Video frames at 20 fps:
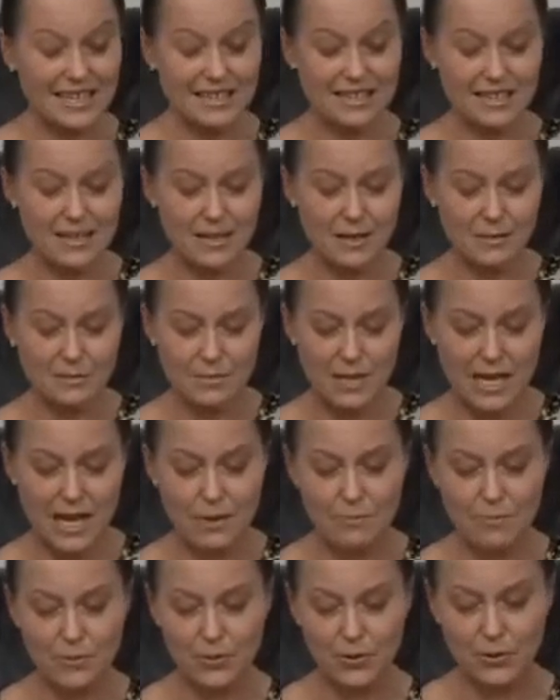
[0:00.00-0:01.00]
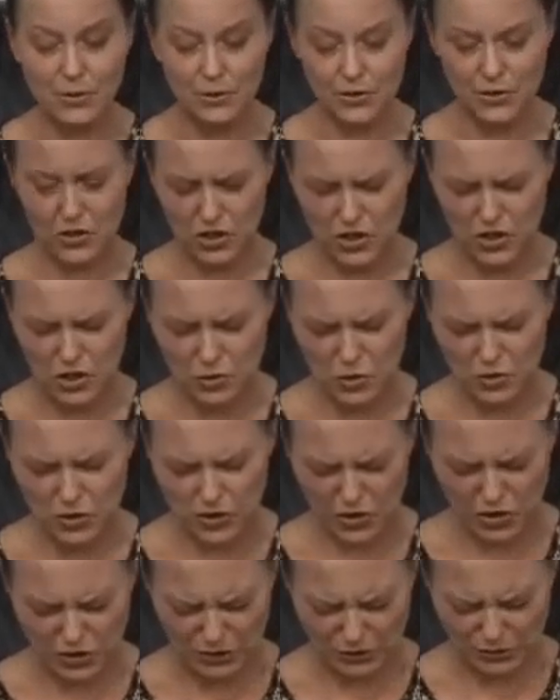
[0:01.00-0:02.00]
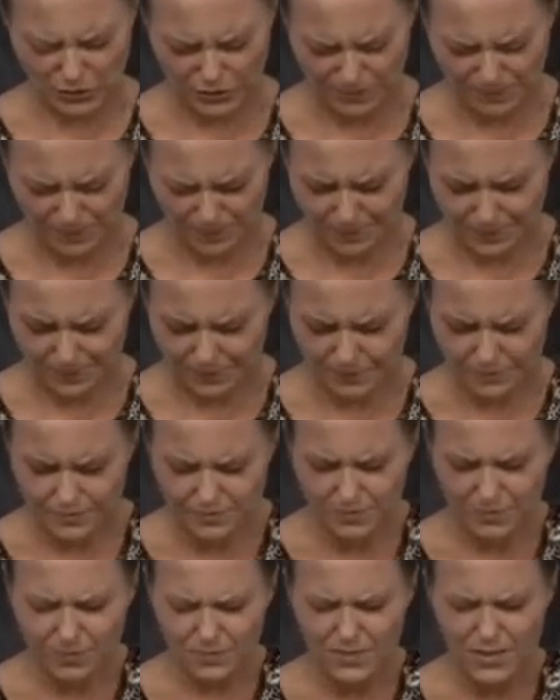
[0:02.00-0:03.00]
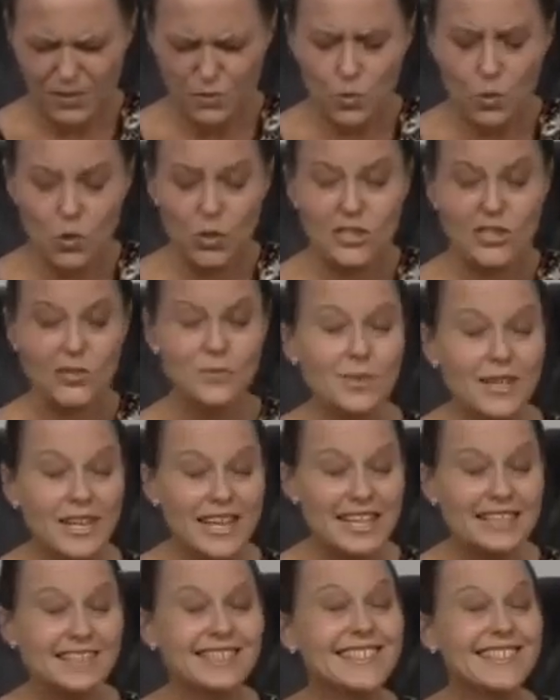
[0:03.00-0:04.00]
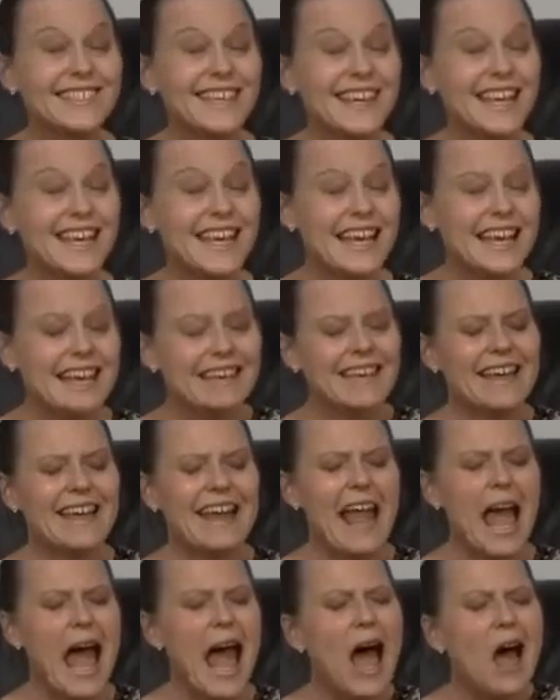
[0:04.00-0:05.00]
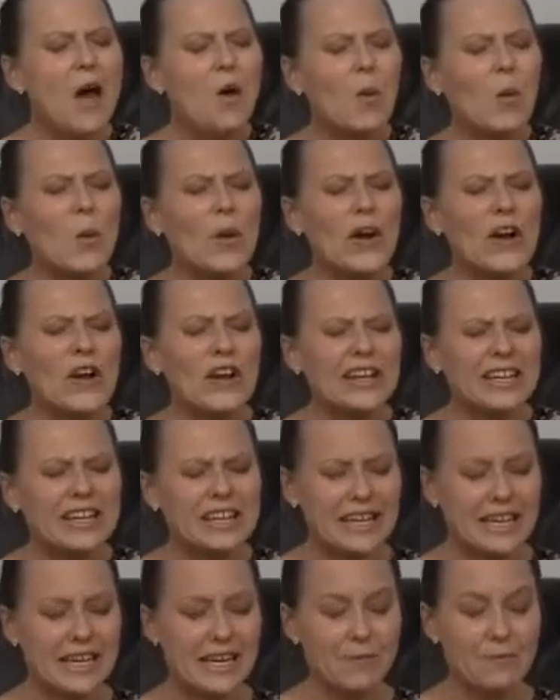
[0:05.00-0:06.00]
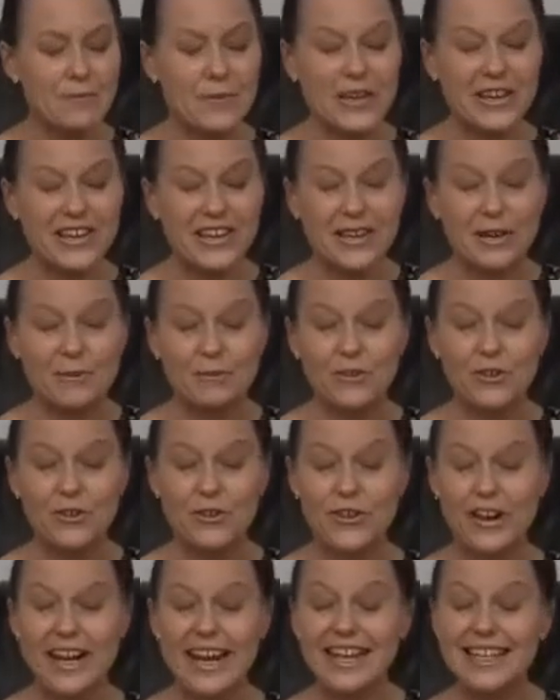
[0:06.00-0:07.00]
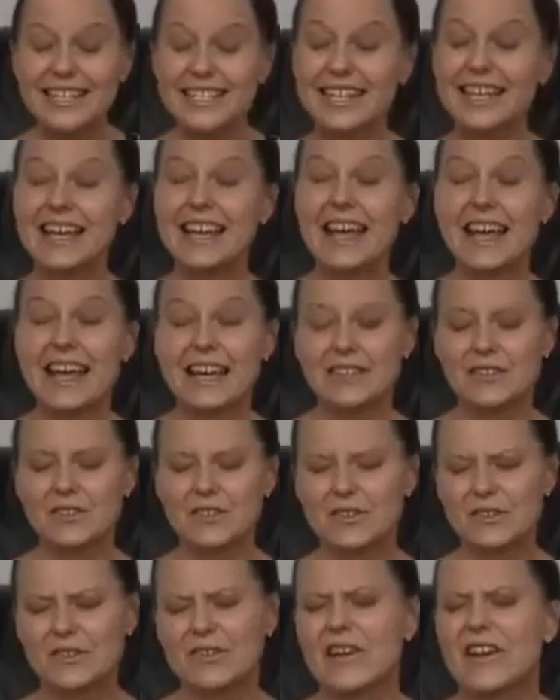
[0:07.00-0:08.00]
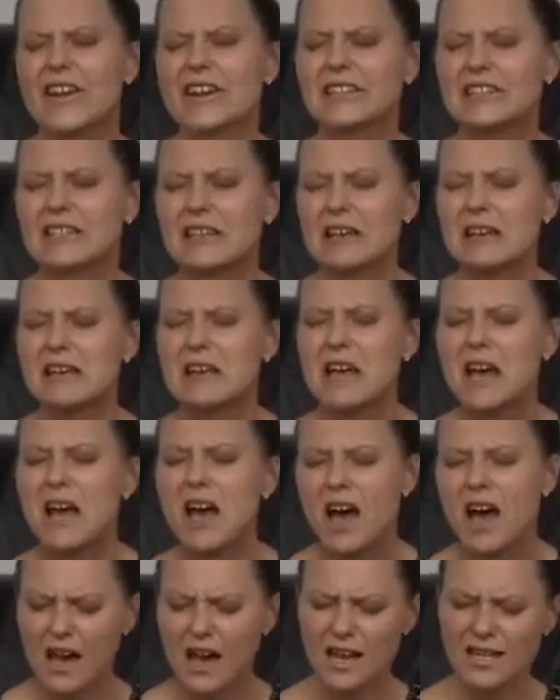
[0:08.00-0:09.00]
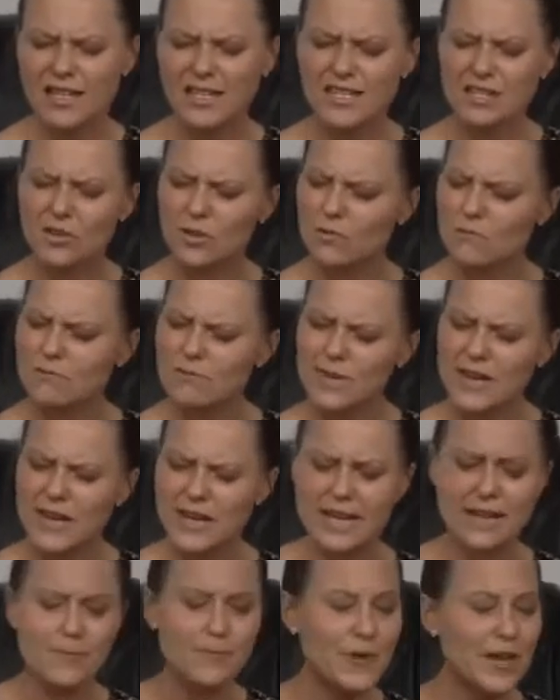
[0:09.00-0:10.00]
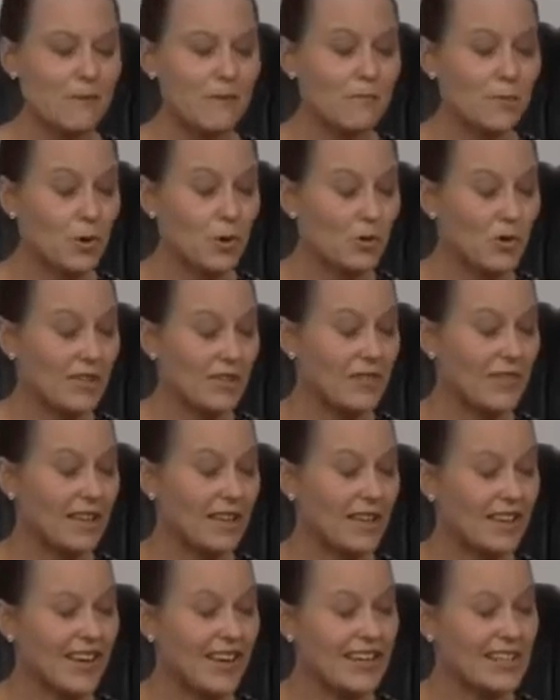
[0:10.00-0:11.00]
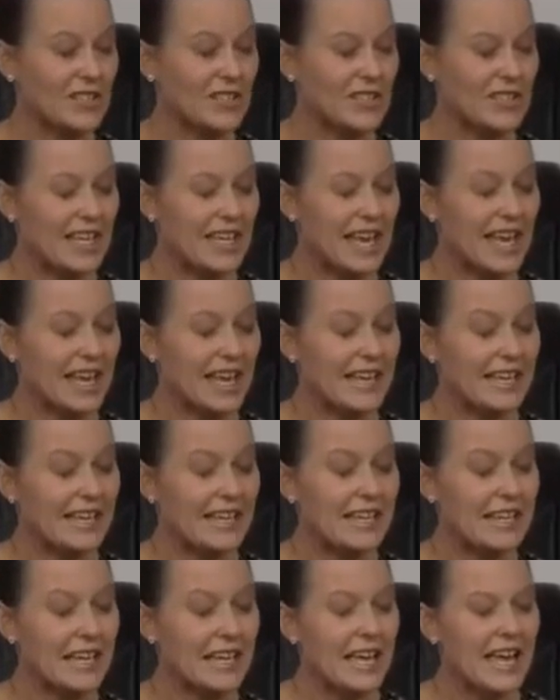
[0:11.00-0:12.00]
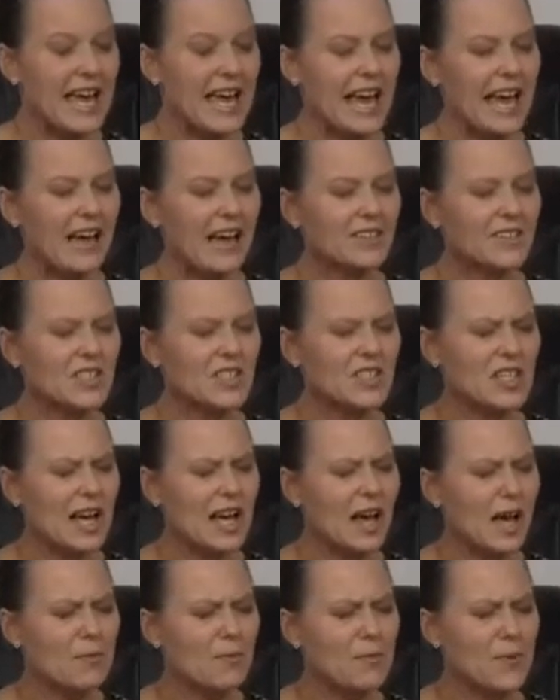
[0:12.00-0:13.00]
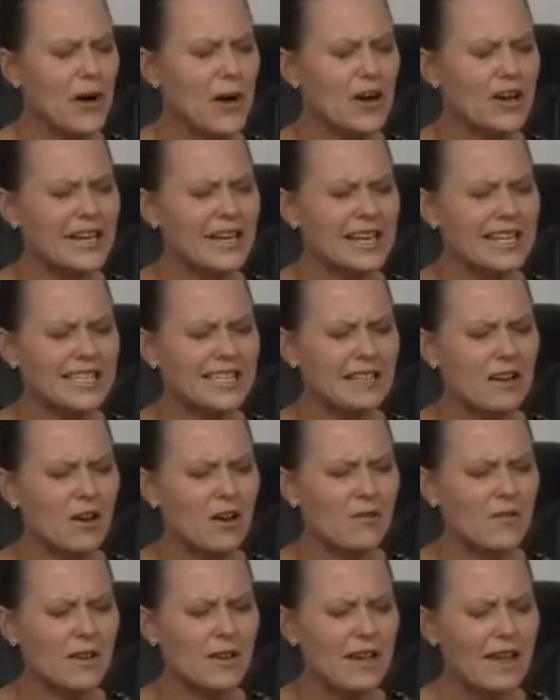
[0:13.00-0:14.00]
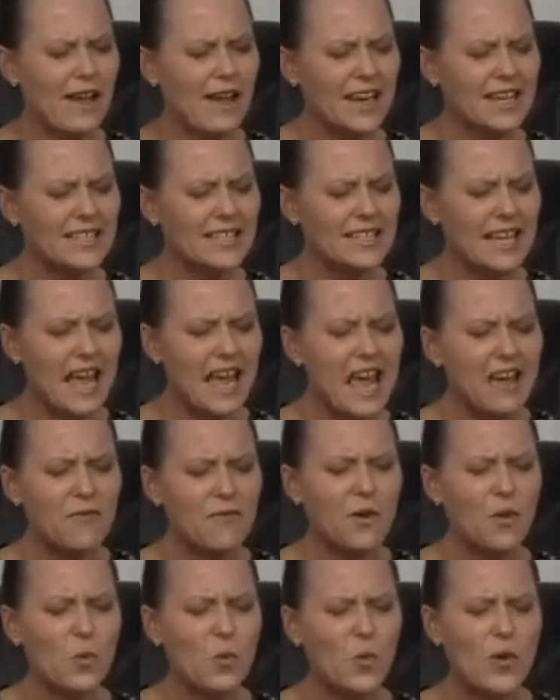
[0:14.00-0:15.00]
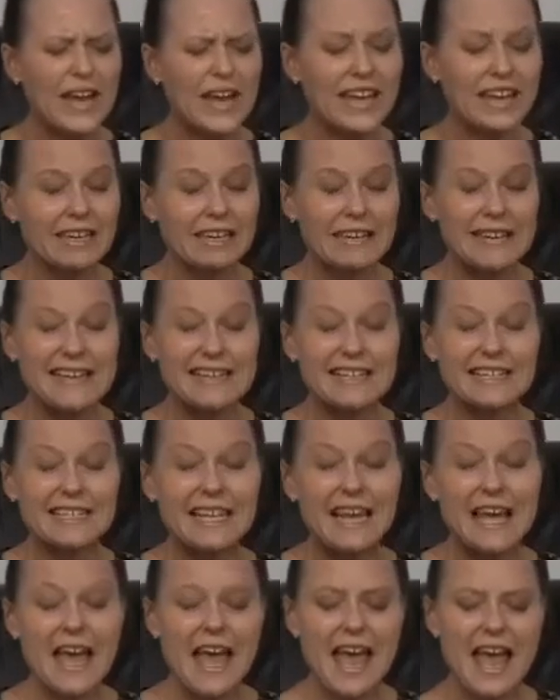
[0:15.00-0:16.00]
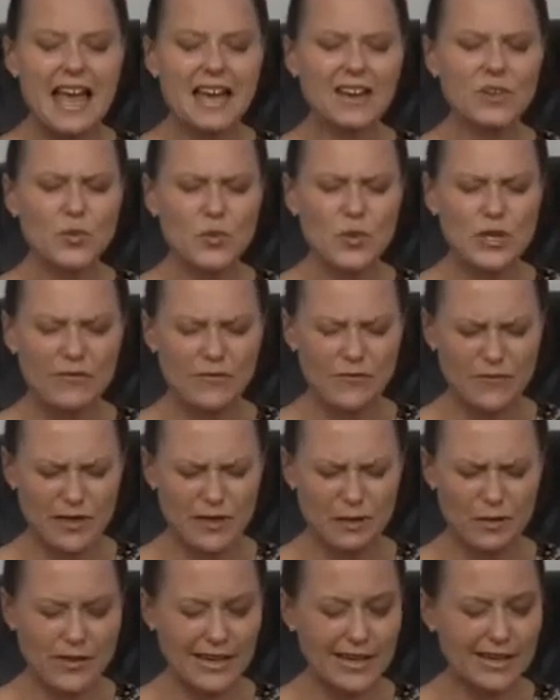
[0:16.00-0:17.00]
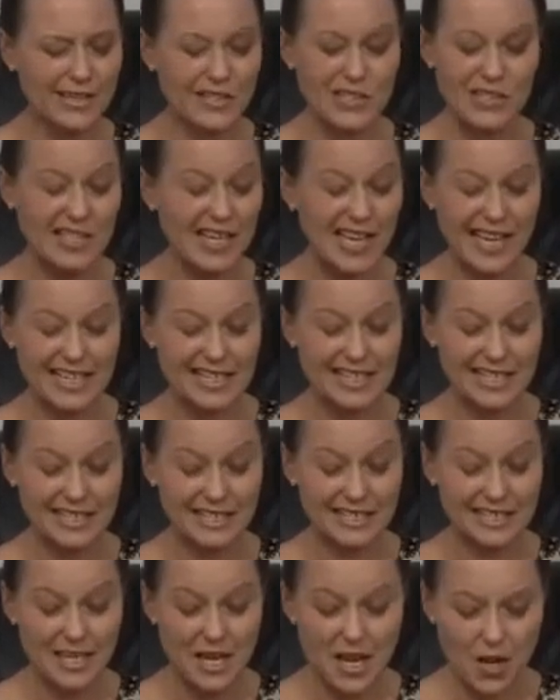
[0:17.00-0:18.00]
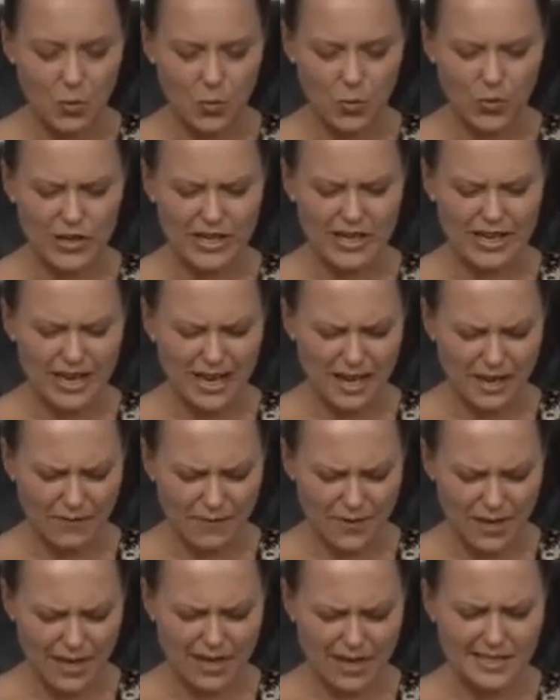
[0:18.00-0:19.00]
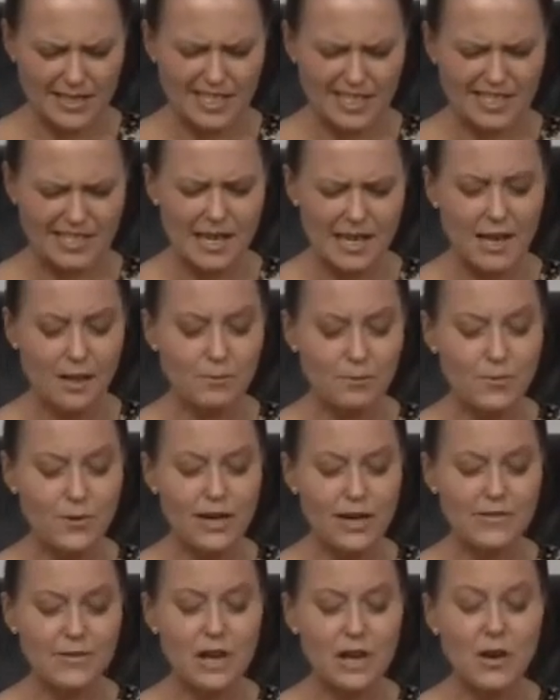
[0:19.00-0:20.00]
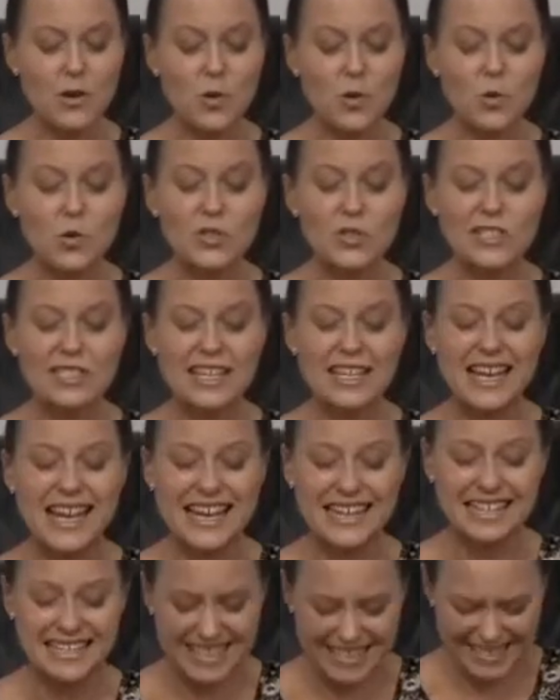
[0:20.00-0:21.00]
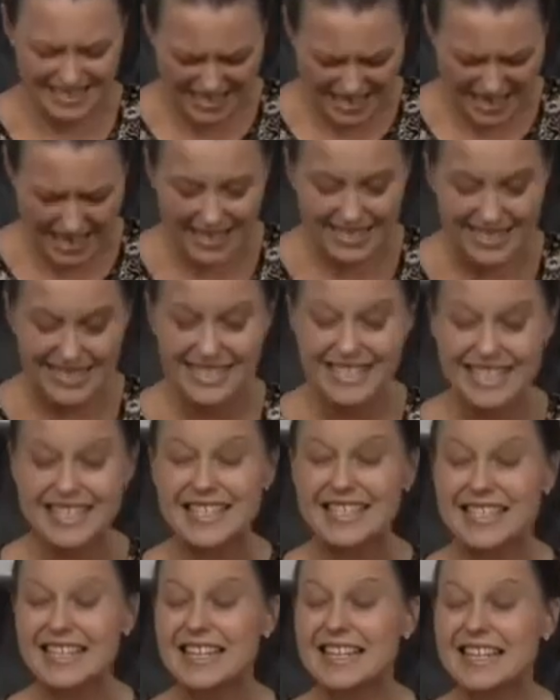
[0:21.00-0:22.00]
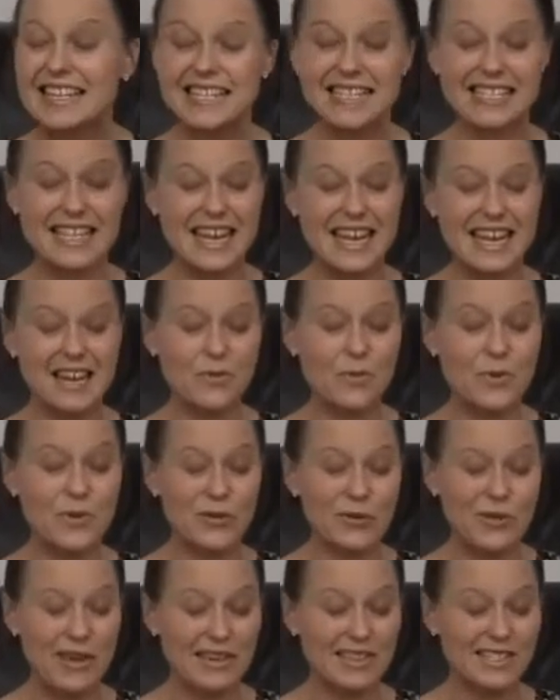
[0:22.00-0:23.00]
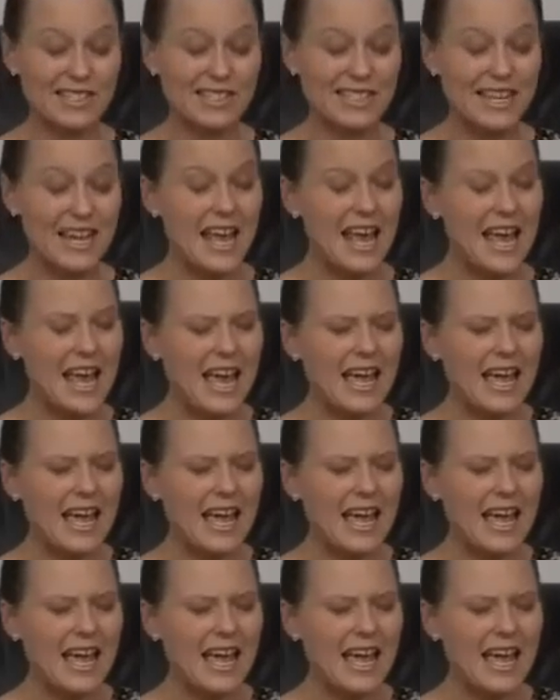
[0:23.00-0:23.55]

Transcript: can come upon your earth, which means that our work can become greater and greater until many people in the light say, our star bodies of light have awakened, and we feel excited whenever a star brother or star sister is here with us.